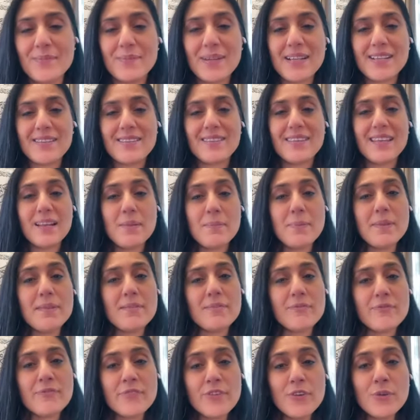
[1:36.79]
But there'll be
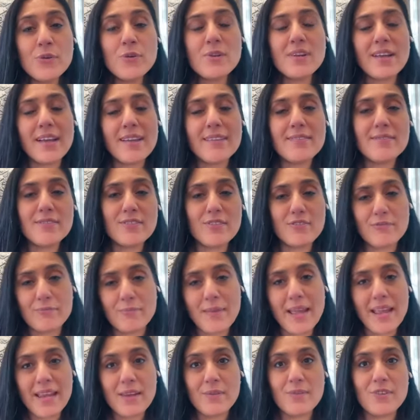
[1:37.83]
few lines of
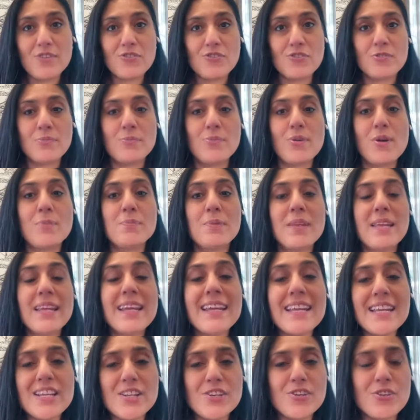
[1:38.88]
mine which probably
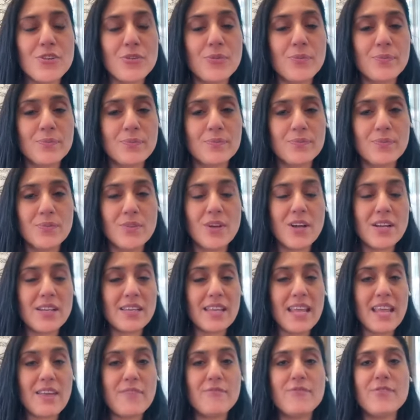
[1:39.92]
hit you.
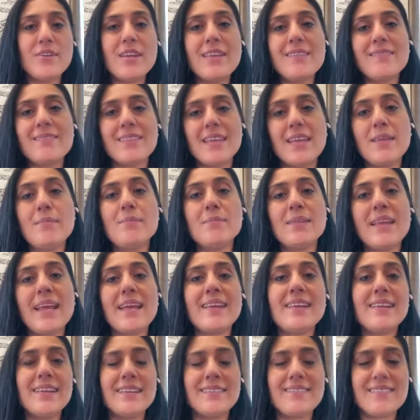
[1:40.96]
Not every same
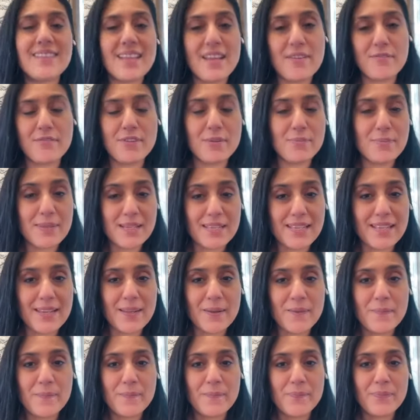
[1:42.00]
line hits
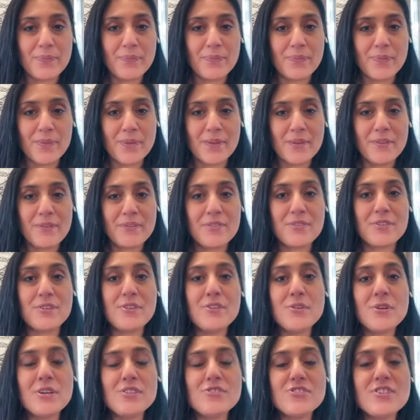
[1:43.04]
everybody. So
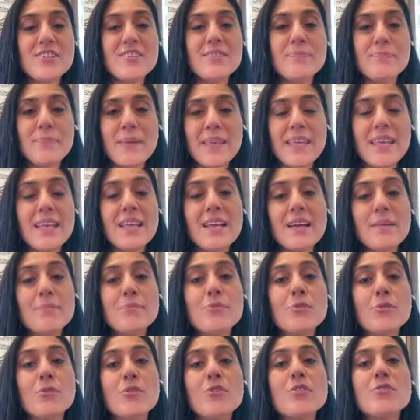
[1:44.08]
you are just picking
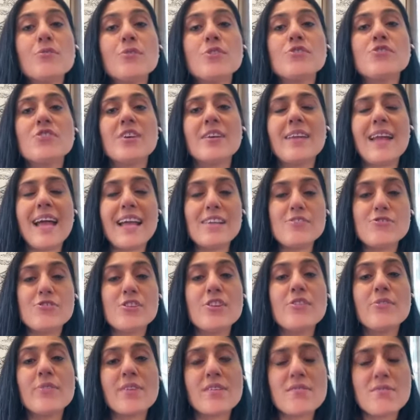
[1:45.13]
up those which are
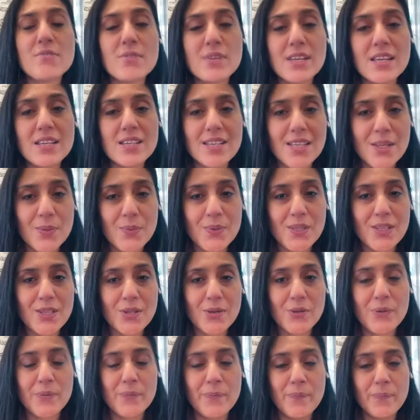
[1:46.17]
actually resonating with
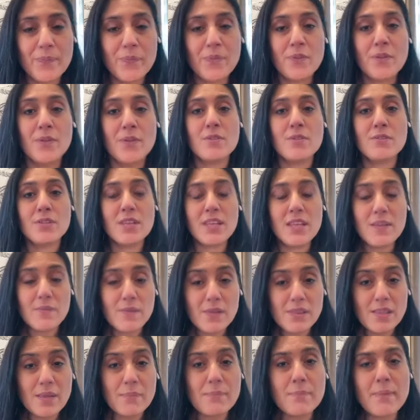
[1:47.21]
you. So
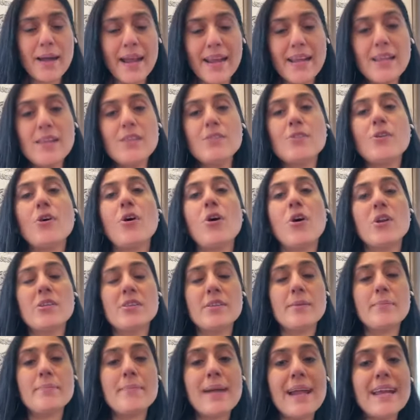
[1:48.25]
even the mind
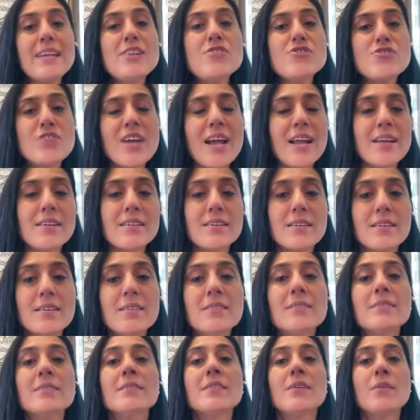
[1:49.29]
thought, the mind chatter,
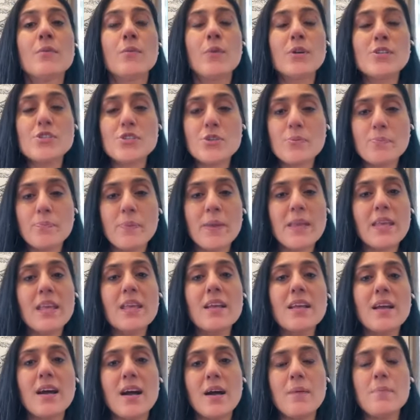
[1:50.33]
what you're
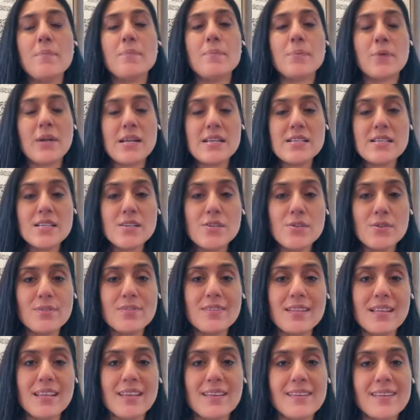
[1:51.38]
picking up
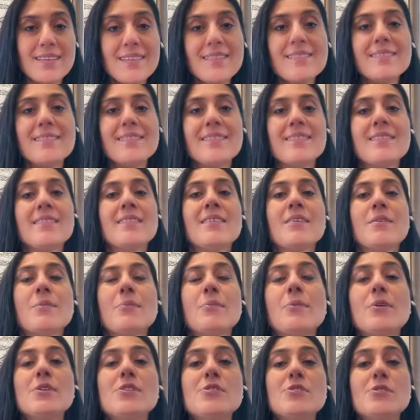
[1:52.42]
continuously is
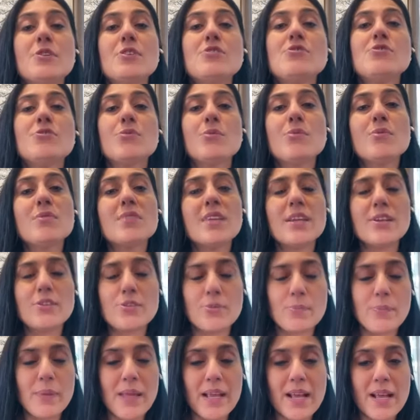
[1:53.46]
what you're choosing
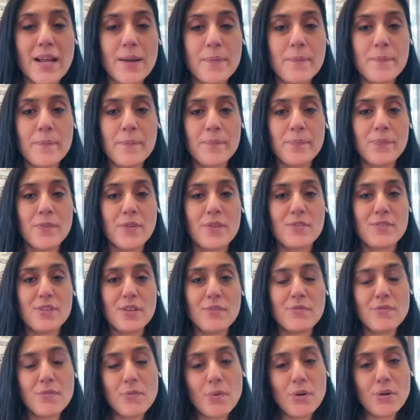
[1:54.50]
to pick up. So
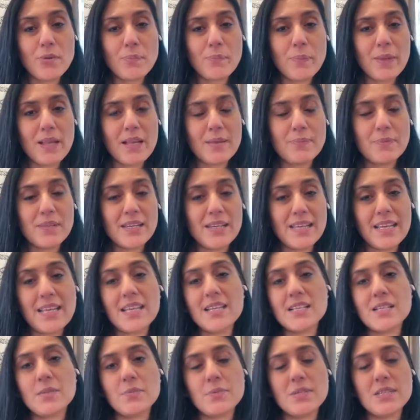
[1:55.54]
if you want to pick up the
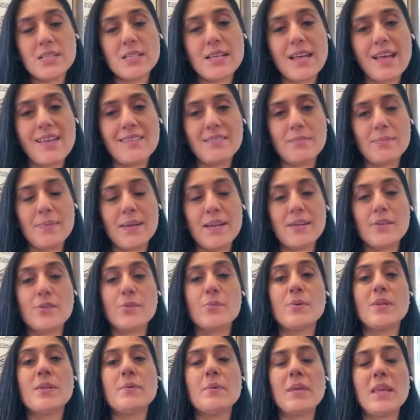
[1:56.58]
negativity aspect,
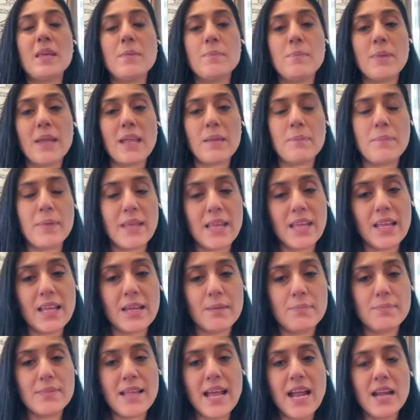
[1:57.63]
you will keep pick, picking
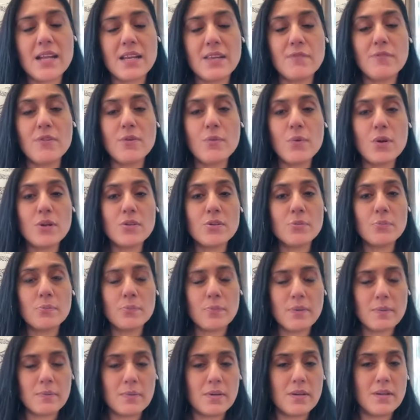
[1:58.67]
up that. If you want
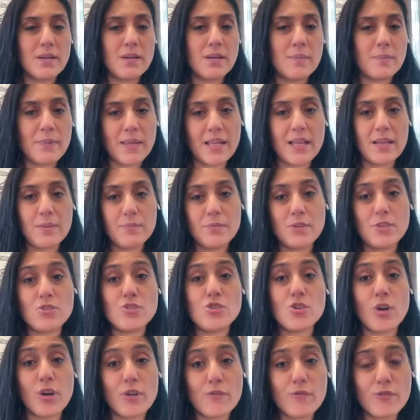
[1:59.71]
to uh, pick up the
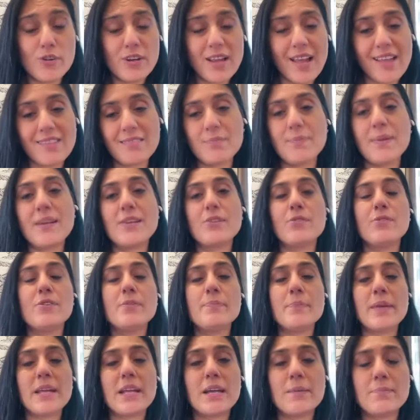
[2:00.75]
joyful aspect, you
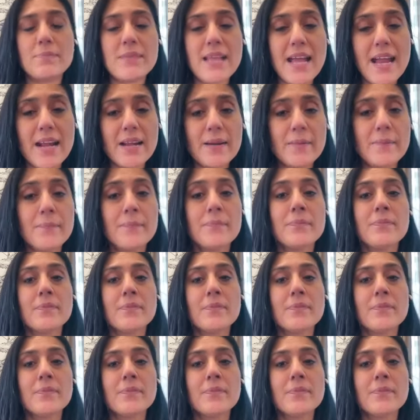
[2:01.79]
will pick up that.